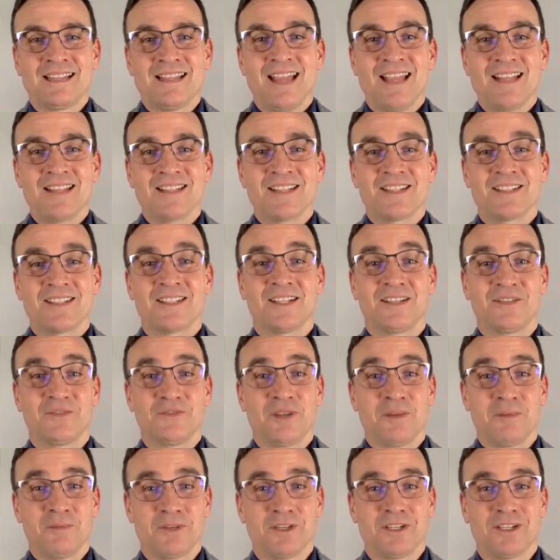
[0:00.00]
That's a tough
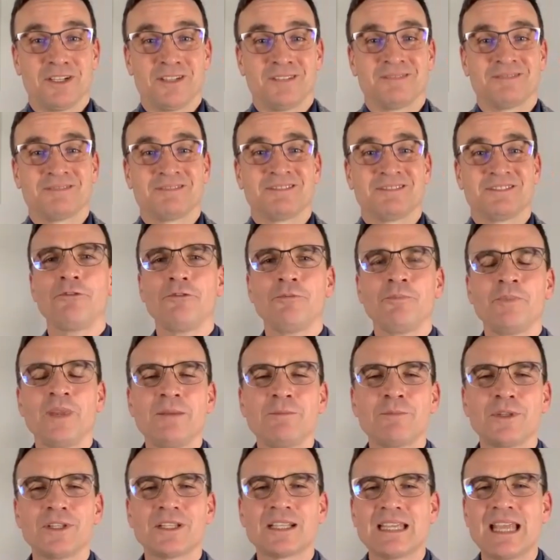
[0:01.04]
number. How do
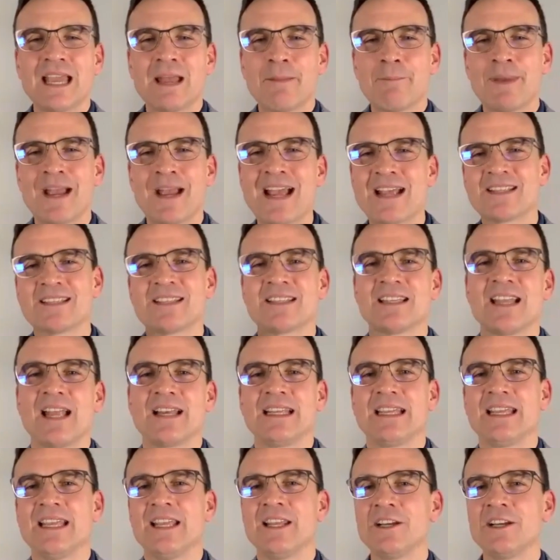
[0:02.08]
people get past
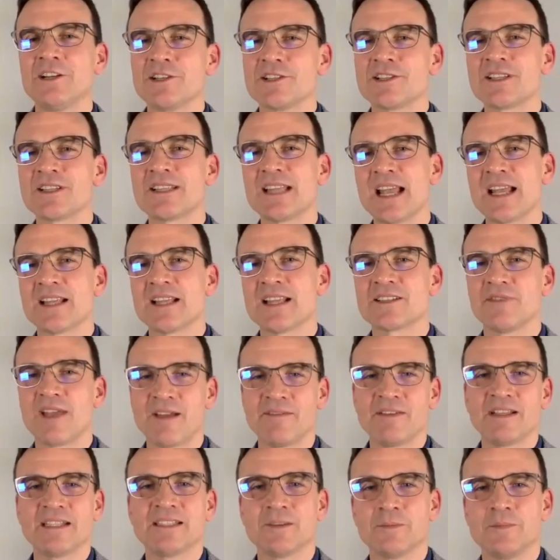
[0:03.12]
that inner stance of
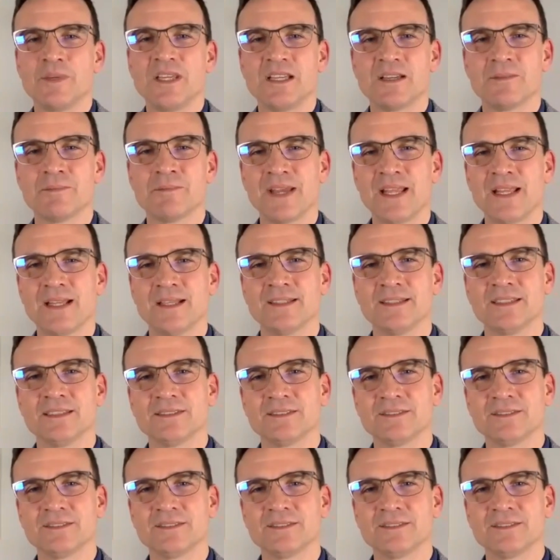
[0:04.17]
having to be competitive?